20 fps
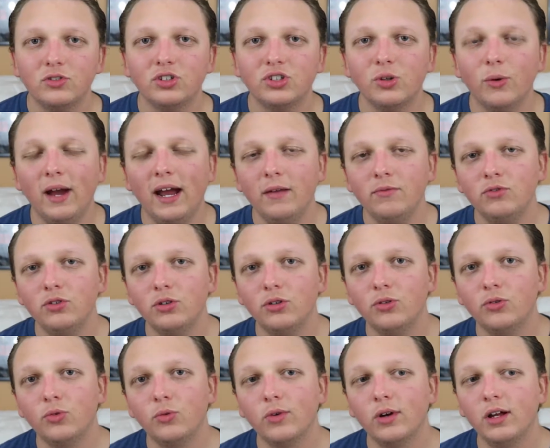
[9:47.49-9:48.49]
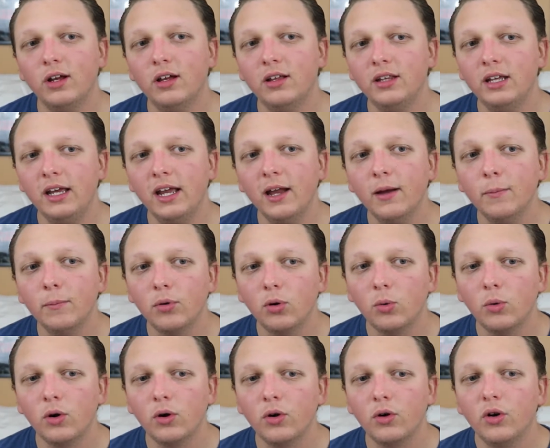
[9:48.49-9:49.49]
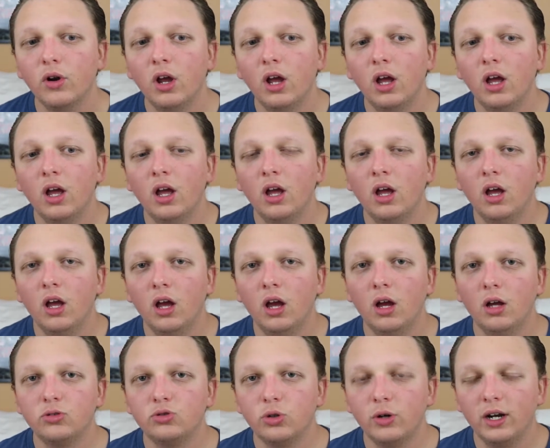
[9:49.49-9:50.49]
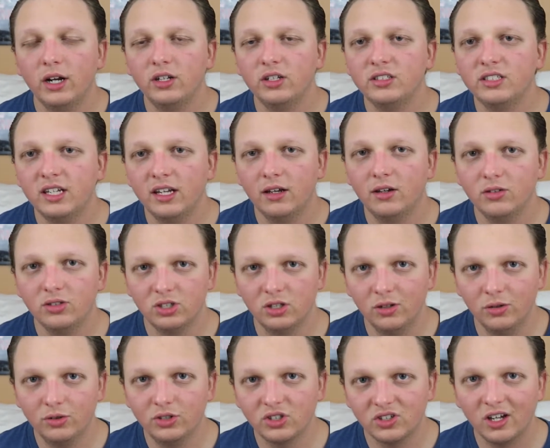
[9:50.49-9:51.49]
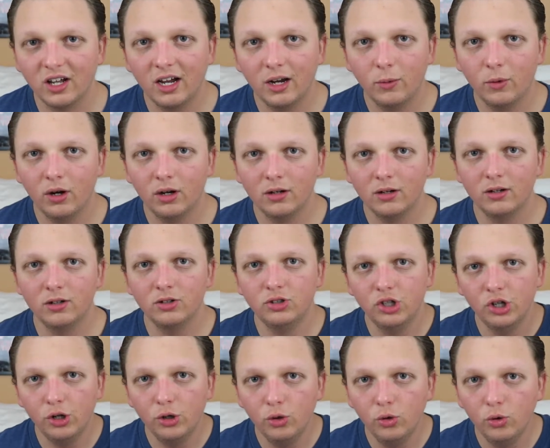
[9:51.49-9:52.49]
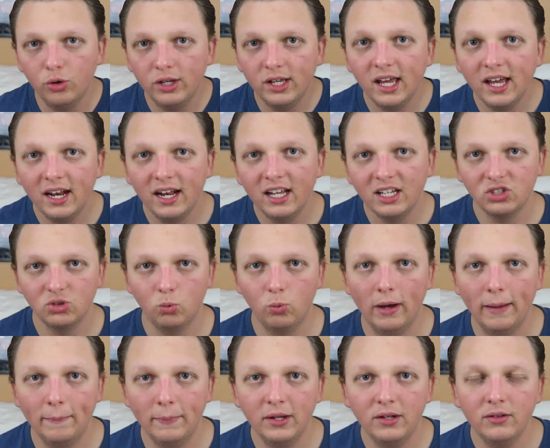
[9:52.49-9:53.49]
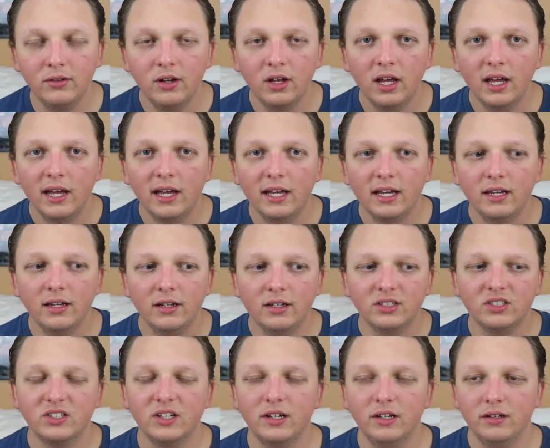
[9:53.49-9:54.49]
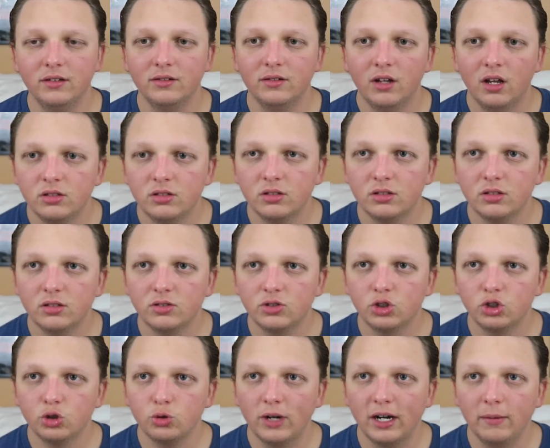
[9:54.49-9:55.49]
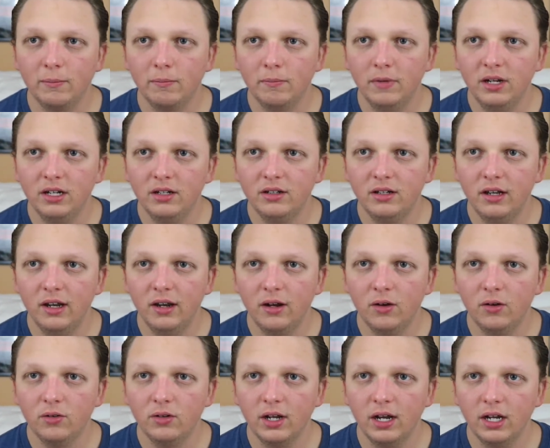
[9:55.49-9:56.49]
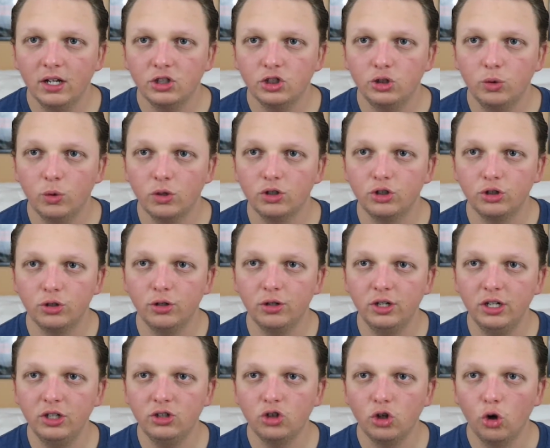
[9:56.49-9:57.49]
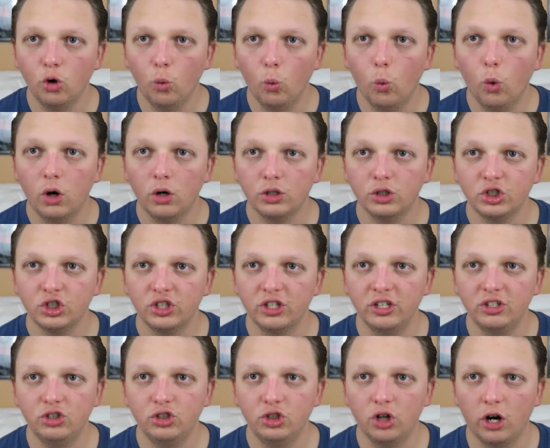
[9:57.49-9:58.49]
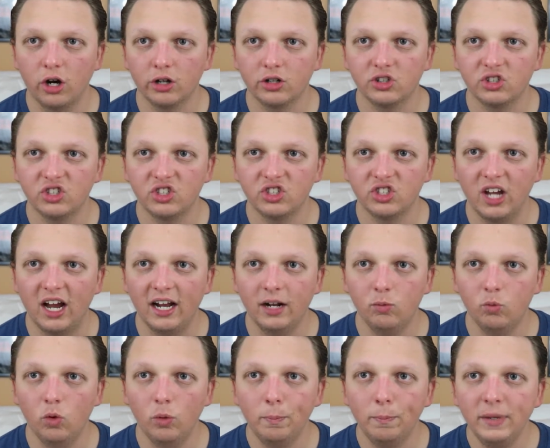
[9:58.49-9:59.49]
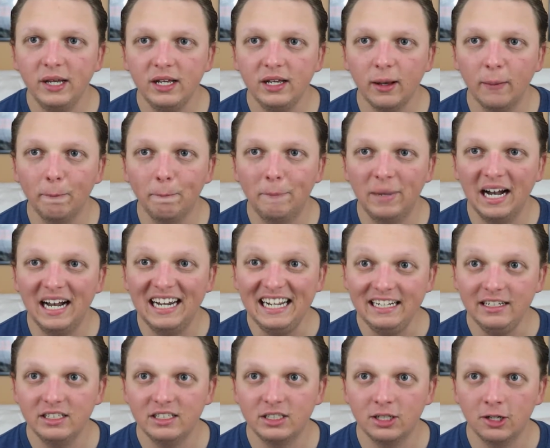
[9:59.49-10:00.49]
So after the Emperor tried to tell Luke Skywalker to get his weapon, saying, strike me down as your journey towards the dark side will be complete.